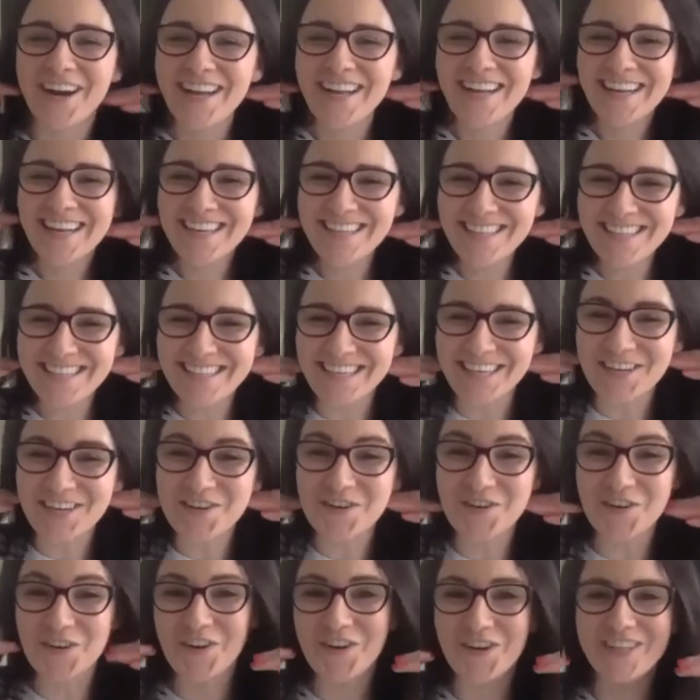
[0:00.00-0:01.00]
C
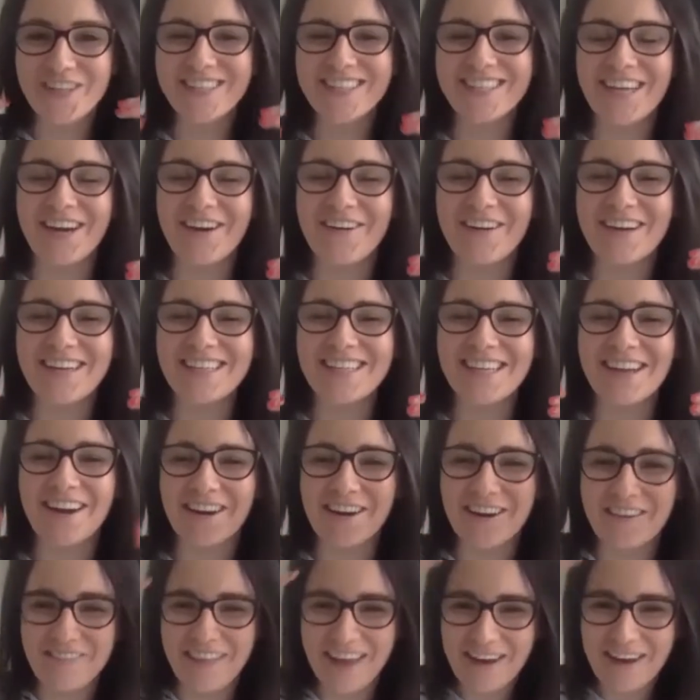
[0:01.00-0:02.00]
naught. So it's kind
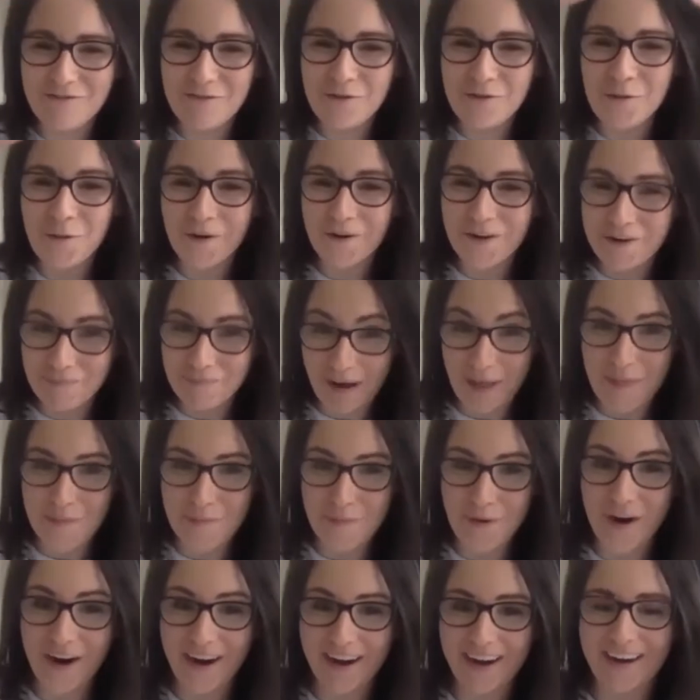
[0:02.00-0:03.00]
of, they're all worried about the
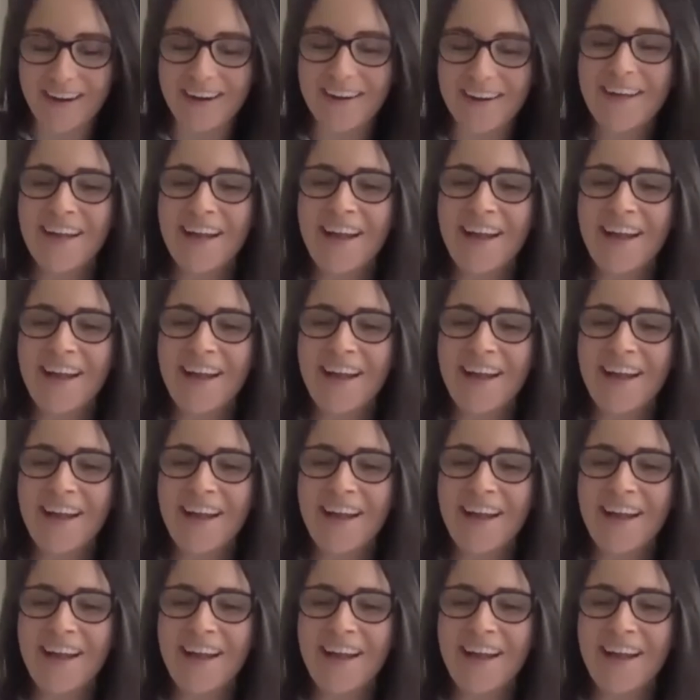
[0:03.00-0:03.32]
brain.